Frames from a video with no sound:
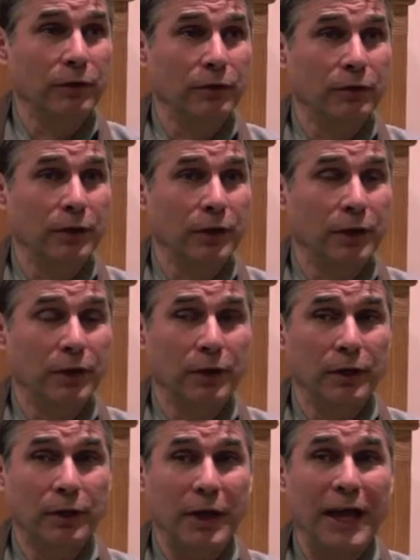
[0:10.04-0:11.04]

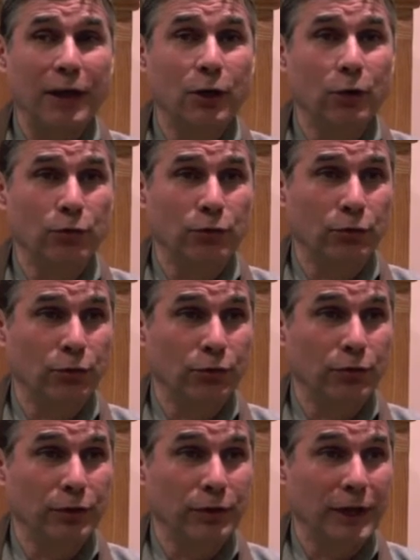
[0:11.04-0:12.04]
eco
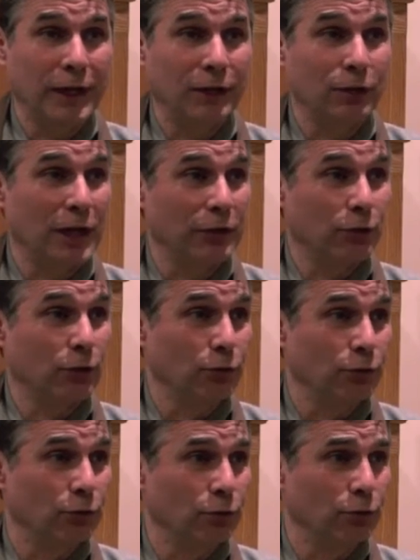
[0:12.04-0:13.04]
zoos, ecological
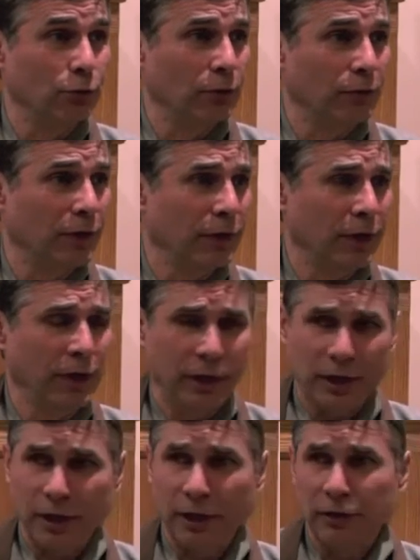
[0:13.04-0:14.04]
zoos, were
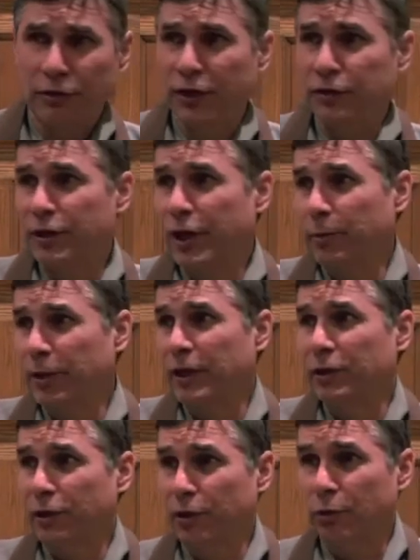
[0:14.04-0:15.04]
very just coming
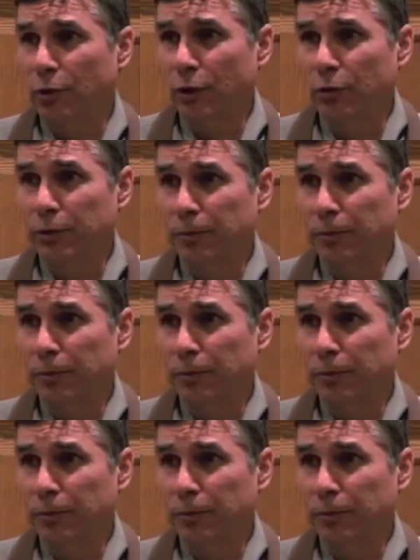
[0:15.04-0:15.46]
into their own.